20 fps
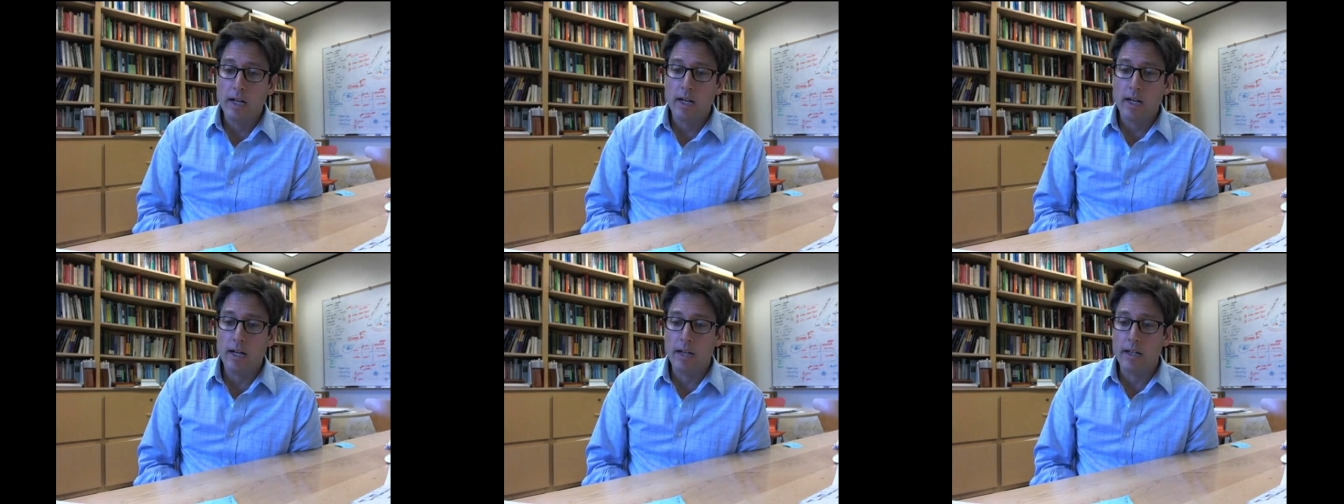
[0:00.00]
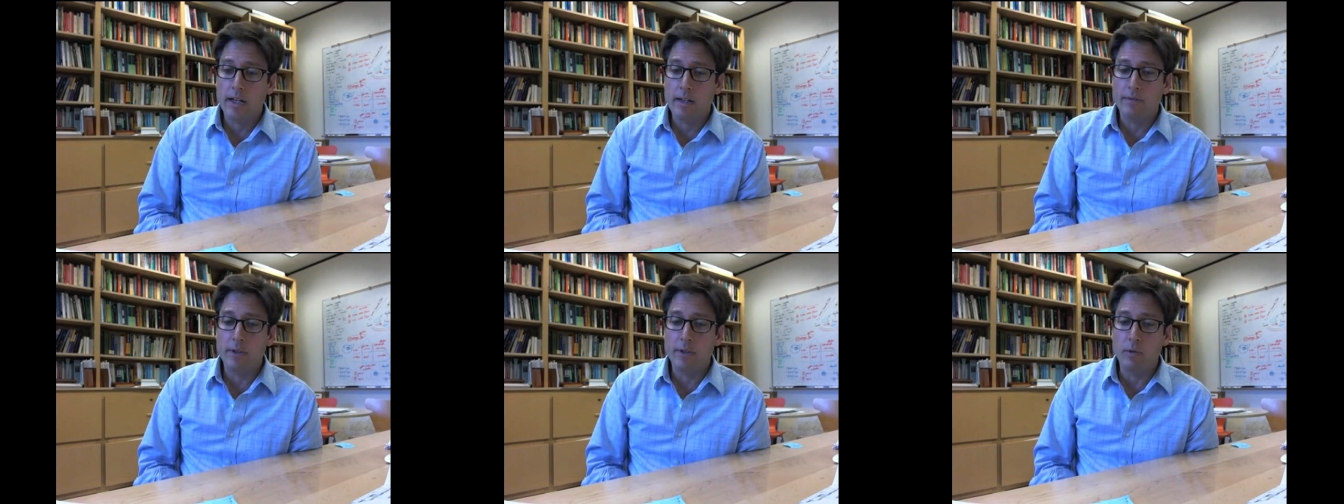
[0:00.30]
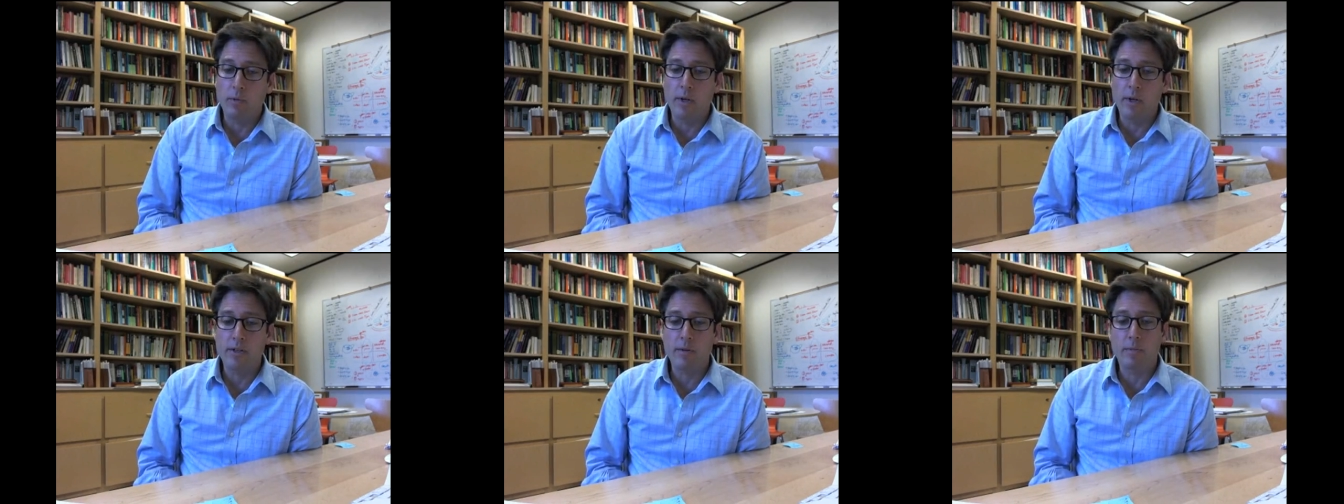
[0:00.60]
If you
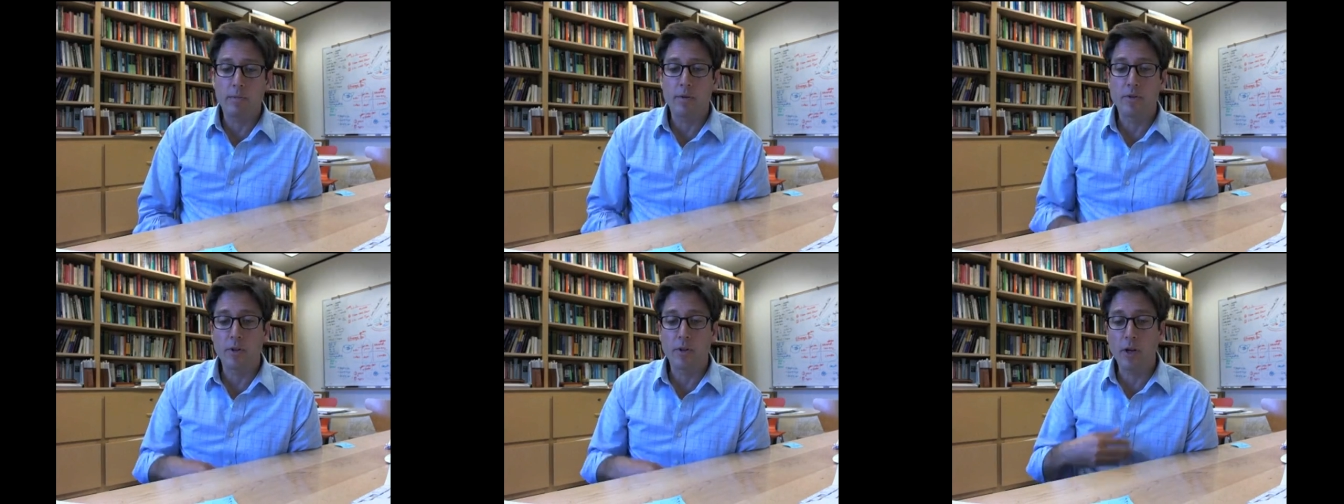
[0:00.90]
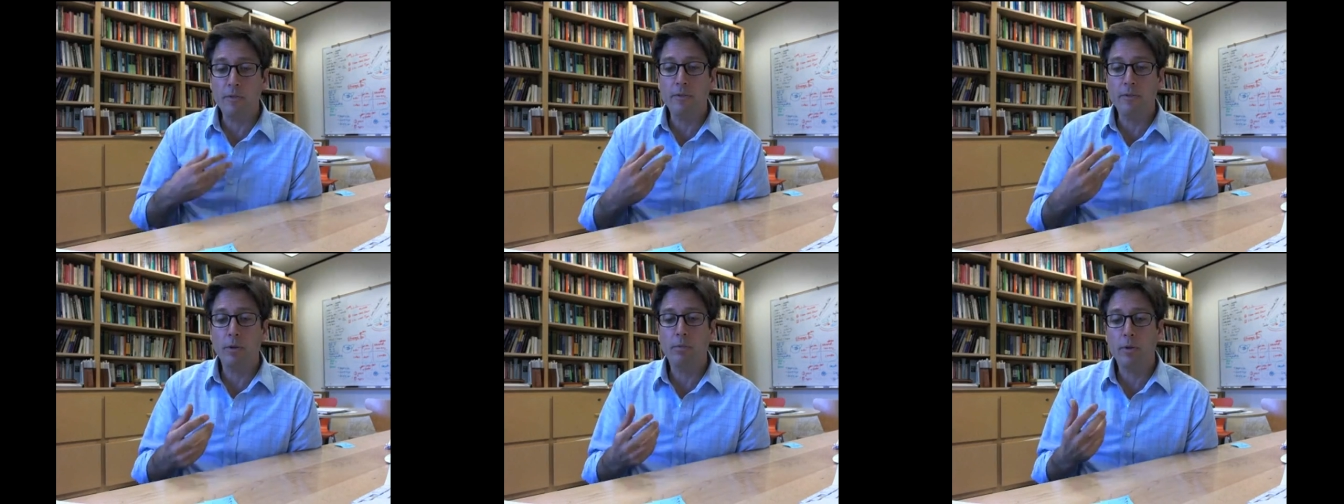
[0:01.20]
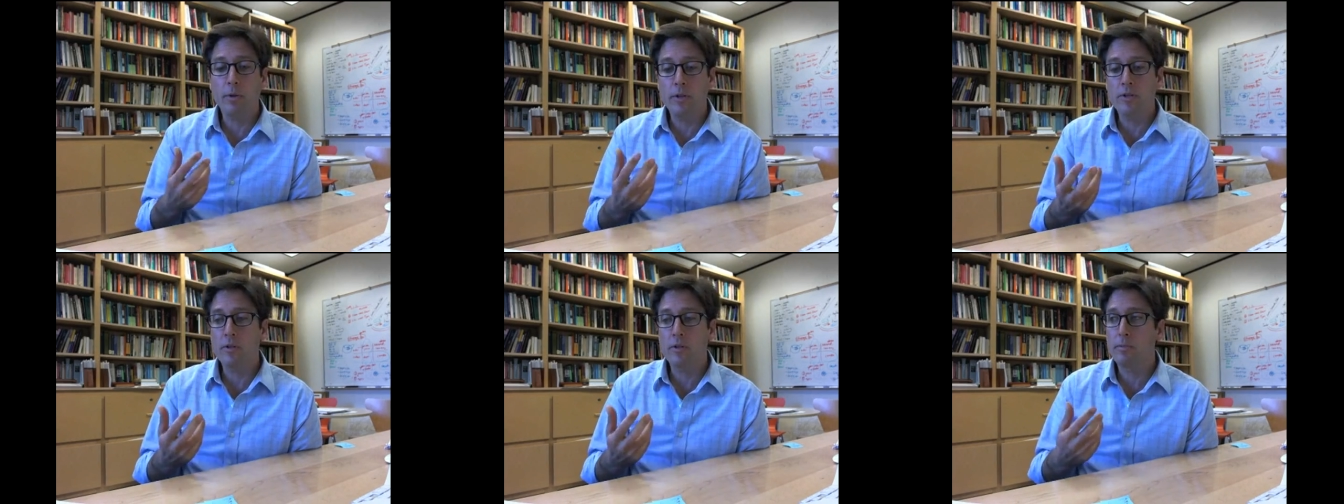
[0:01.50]
want to preserve your
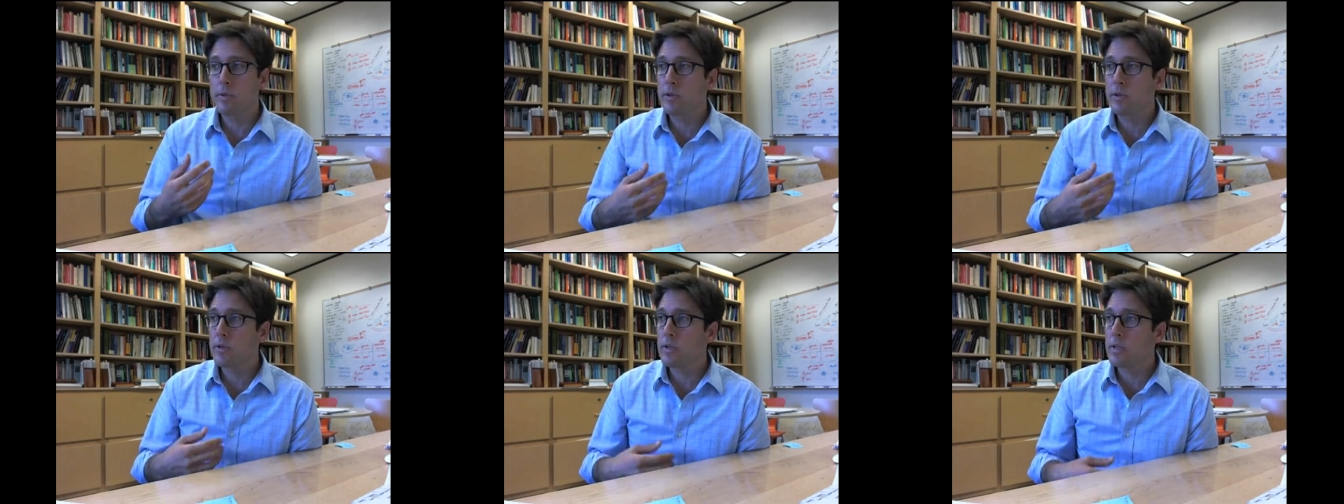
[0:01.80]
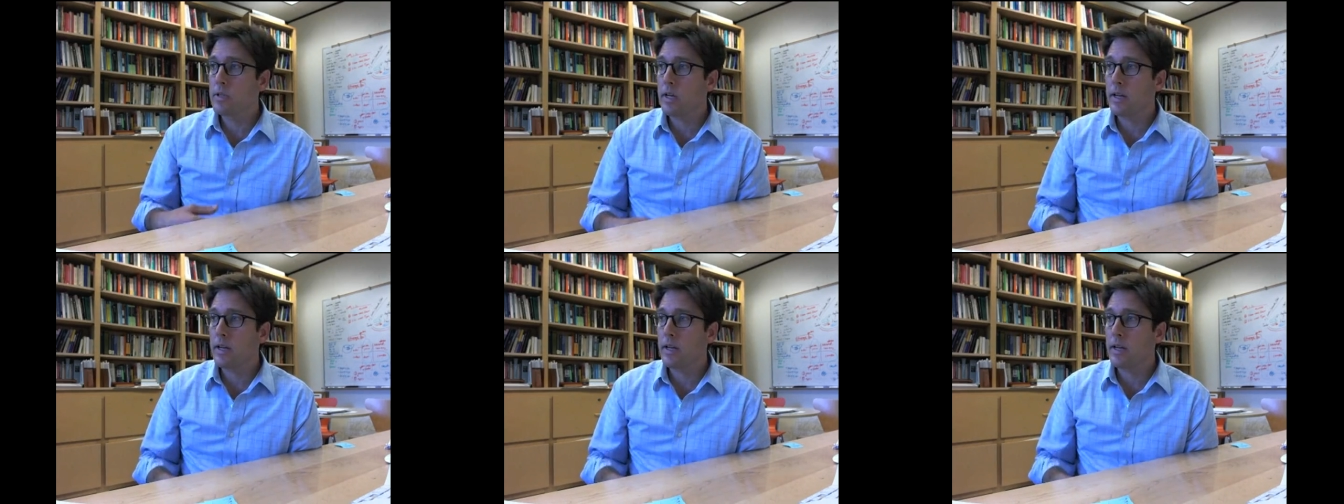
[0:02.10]
principles,